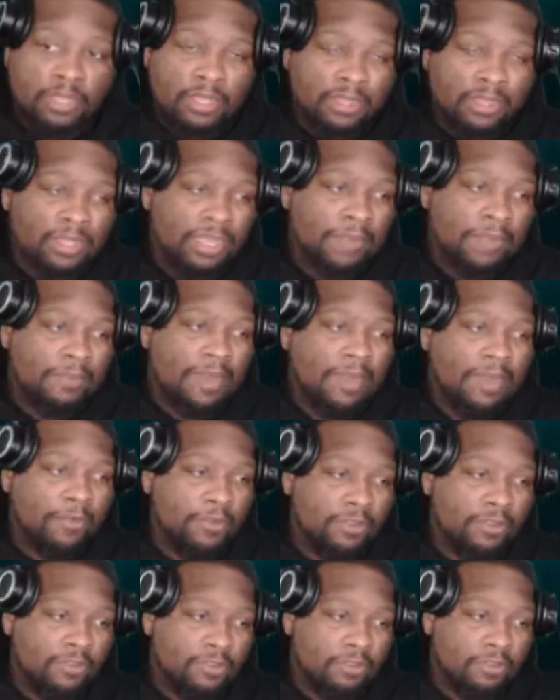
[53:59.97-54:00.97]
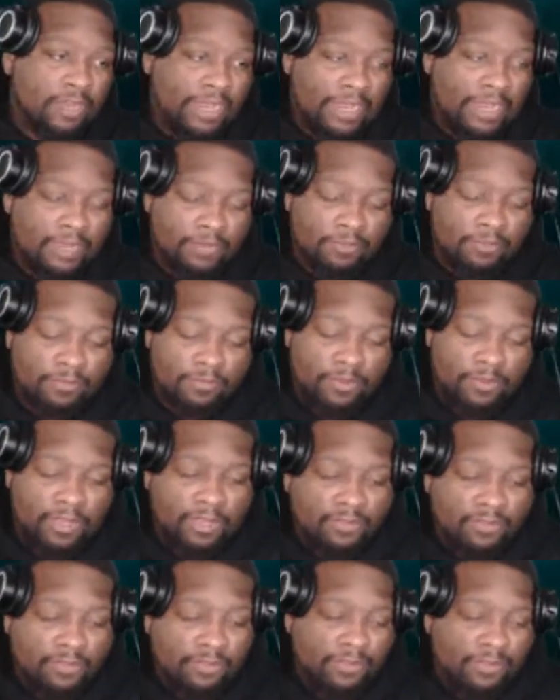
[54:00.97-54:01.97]
Like I'm not one of those like
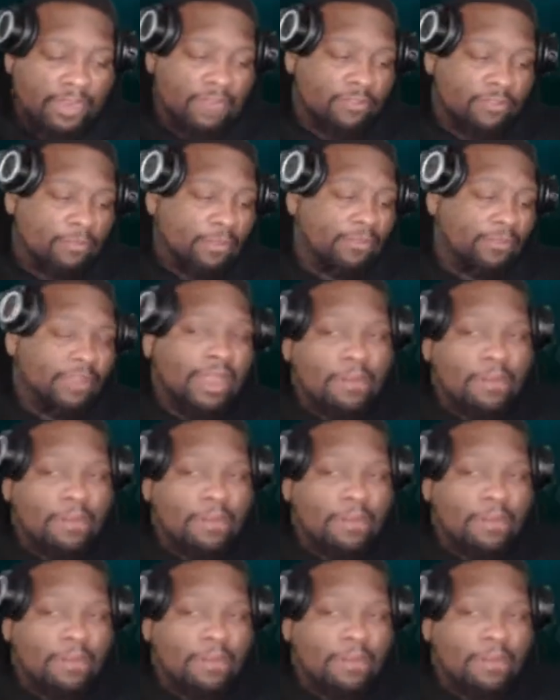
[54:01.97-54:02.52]
self-conscious people.